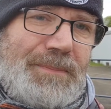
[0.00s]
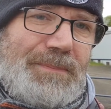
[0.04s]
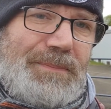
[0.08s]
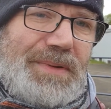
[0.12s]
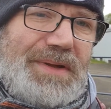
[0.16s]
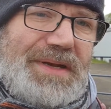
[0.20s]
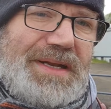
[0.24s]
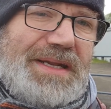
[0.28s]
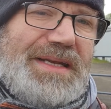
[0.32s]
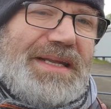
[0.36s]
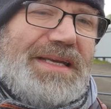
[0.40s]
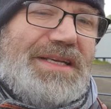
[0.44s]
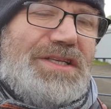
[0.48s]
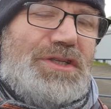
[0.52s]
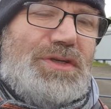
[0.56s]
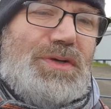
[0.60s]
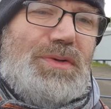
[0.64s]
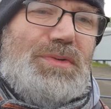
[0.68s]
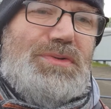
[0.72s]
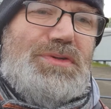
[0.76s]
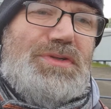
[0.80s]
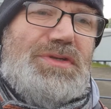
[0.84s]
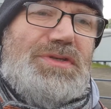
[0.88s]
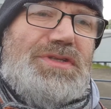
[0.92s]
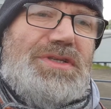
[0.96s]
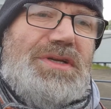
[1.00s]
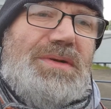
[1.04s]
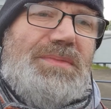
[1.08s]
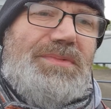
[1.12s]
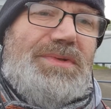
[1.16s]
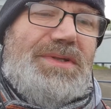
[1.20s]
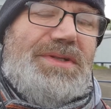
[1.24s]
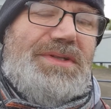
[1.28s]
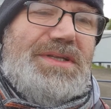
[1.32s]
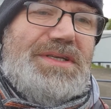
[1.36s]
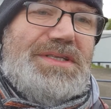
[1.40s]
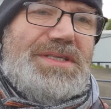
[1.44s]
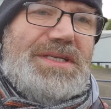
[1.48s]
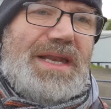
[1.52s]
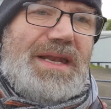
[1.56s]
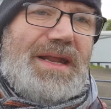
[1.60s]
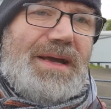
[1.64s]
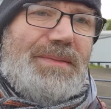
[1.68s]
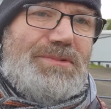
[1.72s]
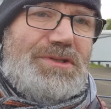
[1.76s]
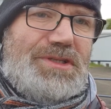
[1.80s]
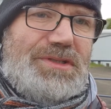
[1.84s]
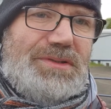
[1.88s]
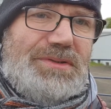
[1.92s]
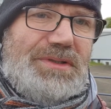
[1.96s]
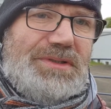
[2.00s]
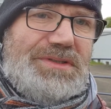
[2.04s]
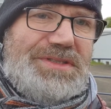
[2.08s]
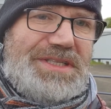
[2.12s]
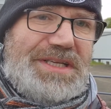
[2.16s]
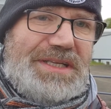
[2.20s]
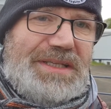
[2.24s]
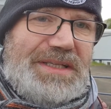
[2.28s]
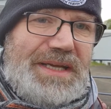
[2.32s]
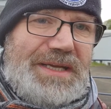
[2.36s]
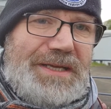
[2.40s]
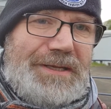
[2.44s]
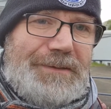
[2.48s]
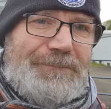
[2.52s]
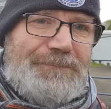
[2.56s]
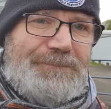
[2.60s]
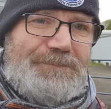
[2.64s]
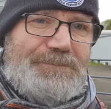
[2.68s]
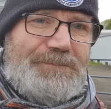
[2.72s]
but it is also something that's an absolute delight.